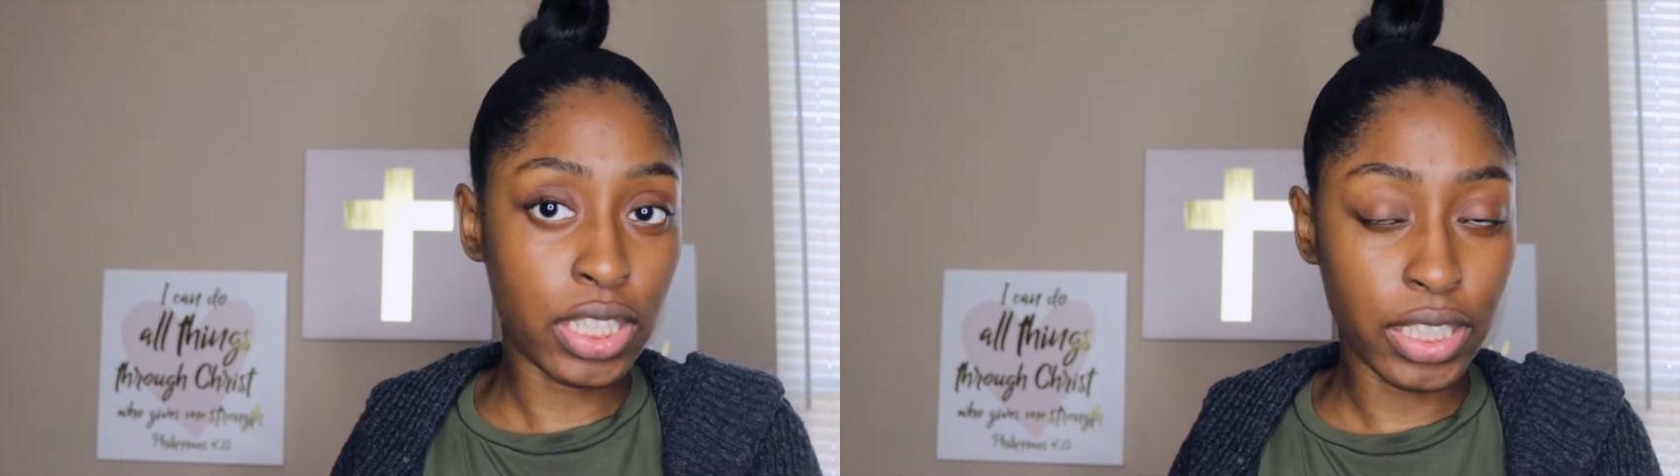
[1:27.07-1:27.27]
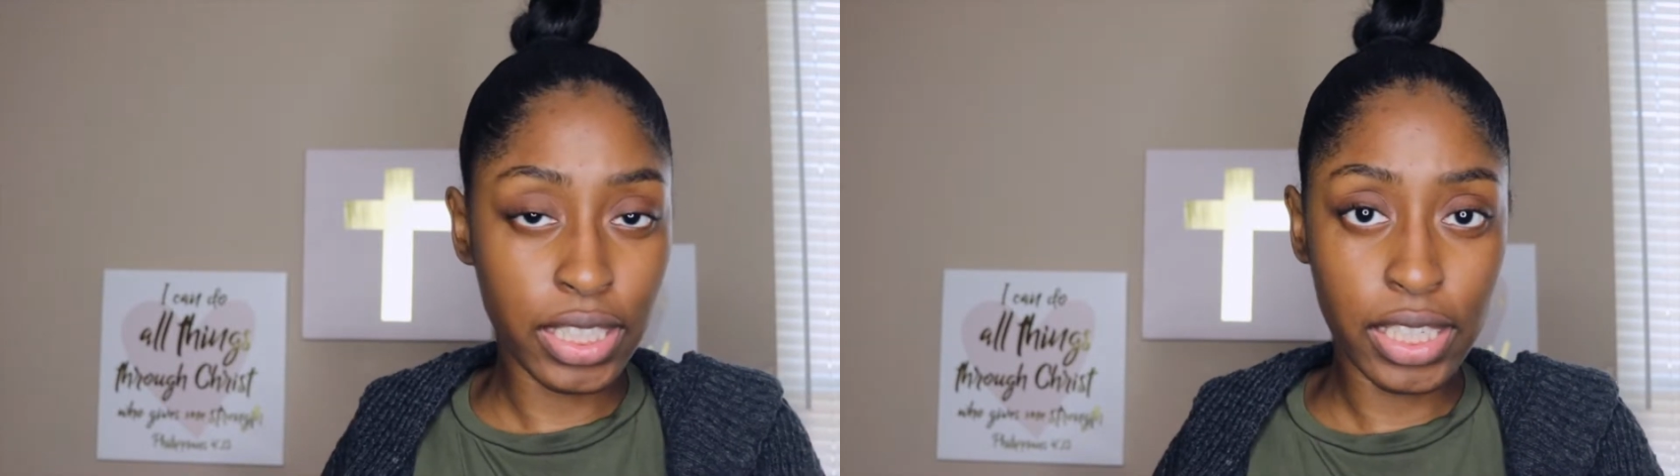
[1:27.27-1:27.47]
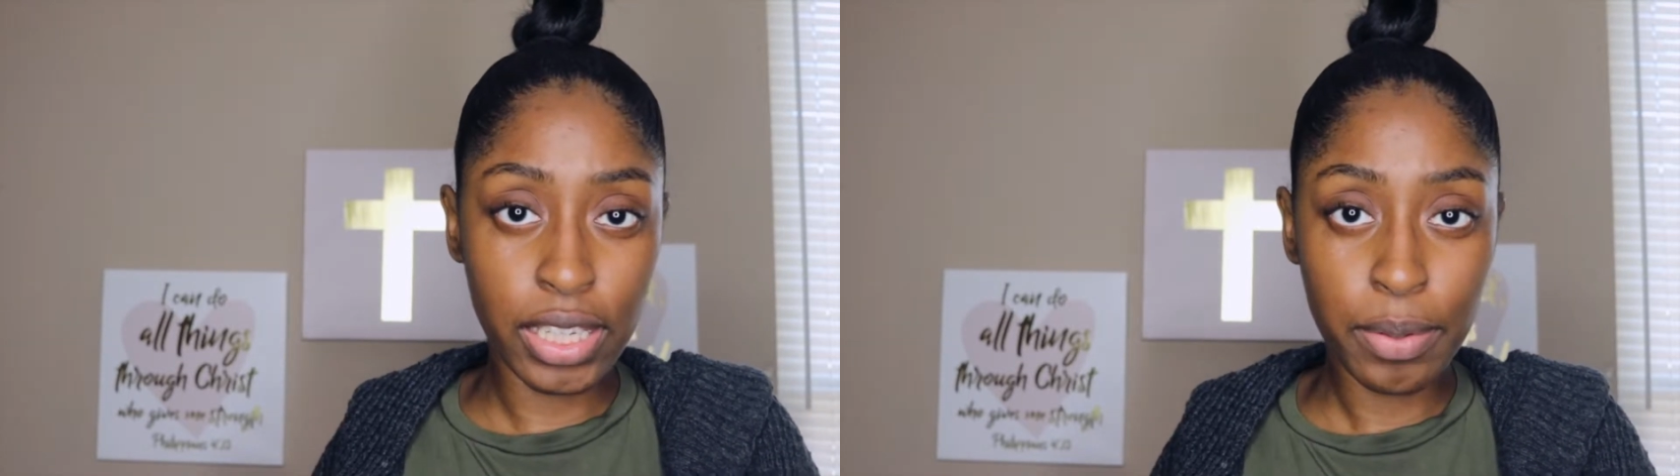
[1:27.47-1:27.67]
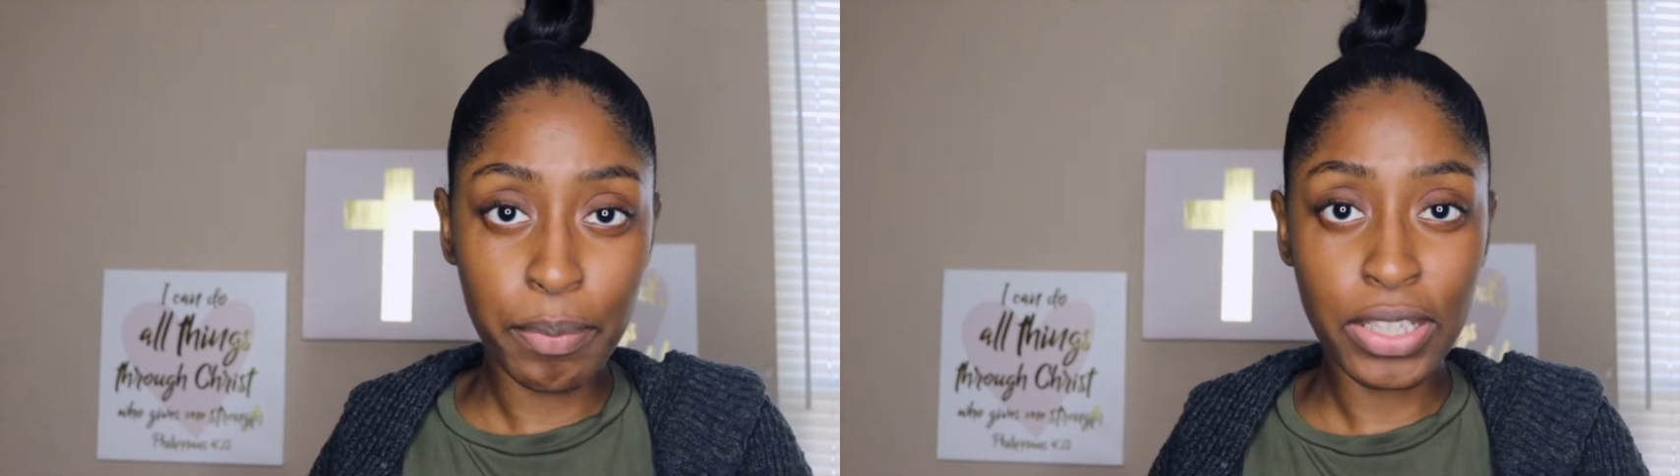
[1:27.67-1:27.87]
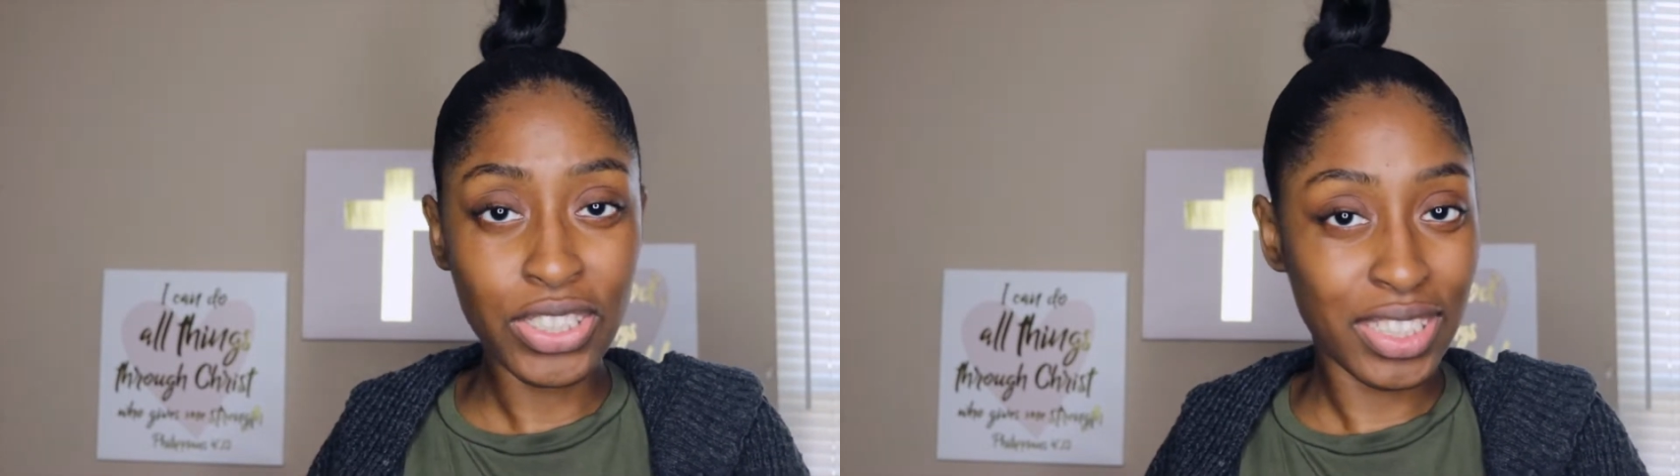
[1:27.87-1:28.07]
again,
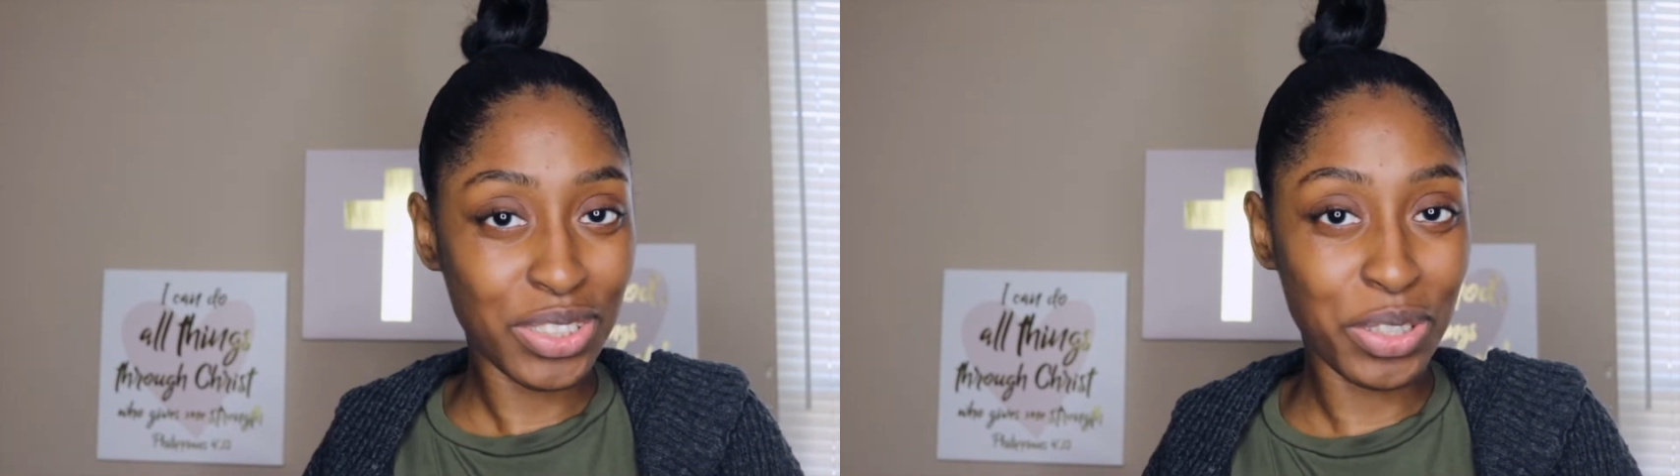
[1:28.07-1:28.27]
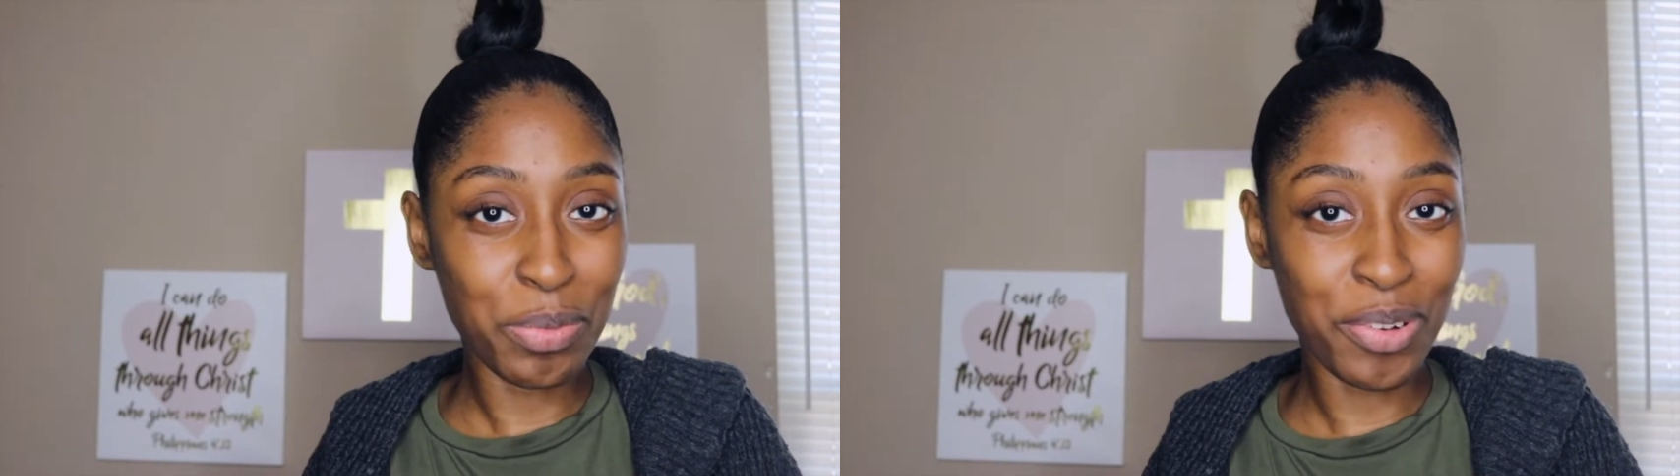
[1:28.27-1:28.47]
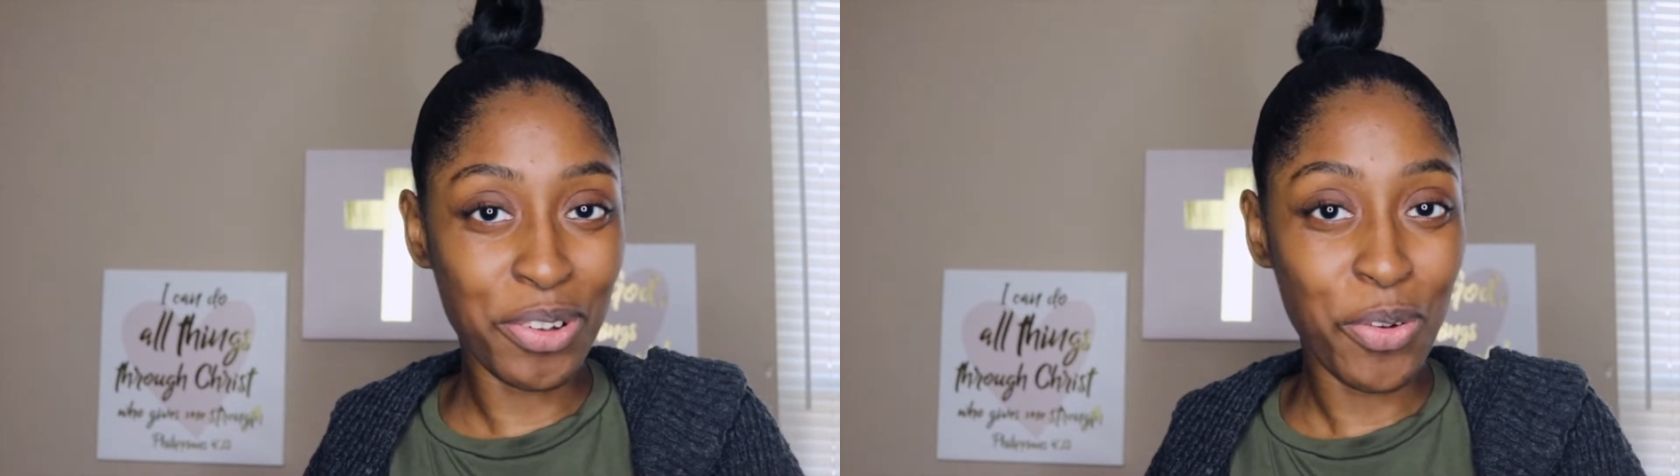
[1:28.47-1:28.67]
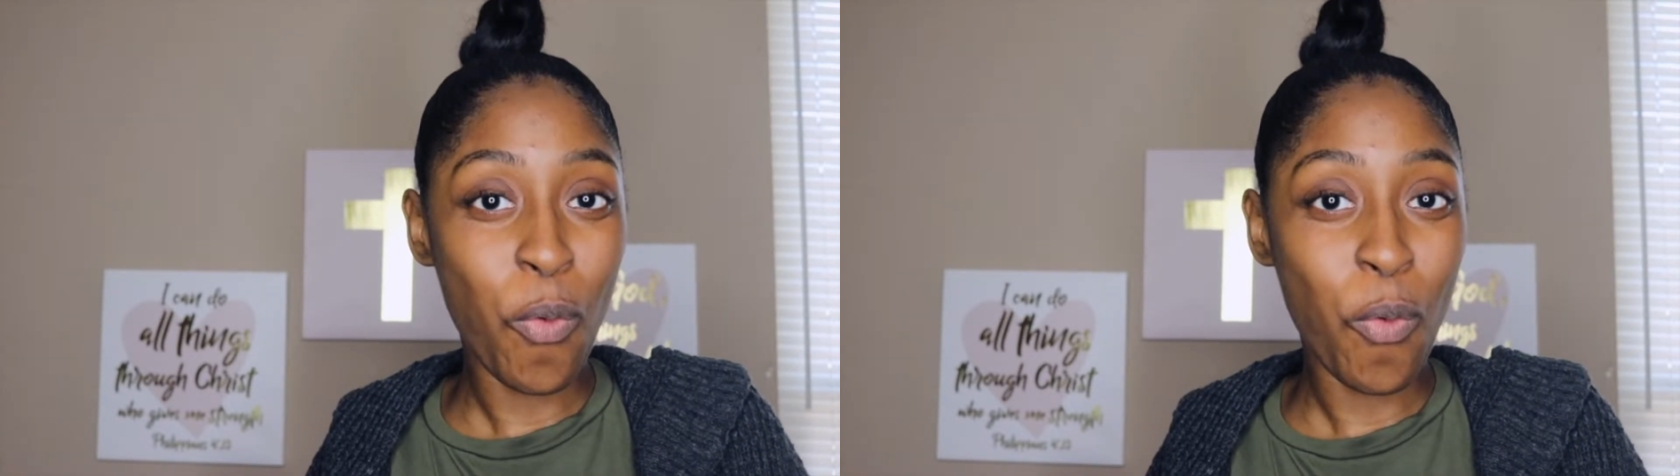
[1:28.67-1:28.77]
make sure that you keep on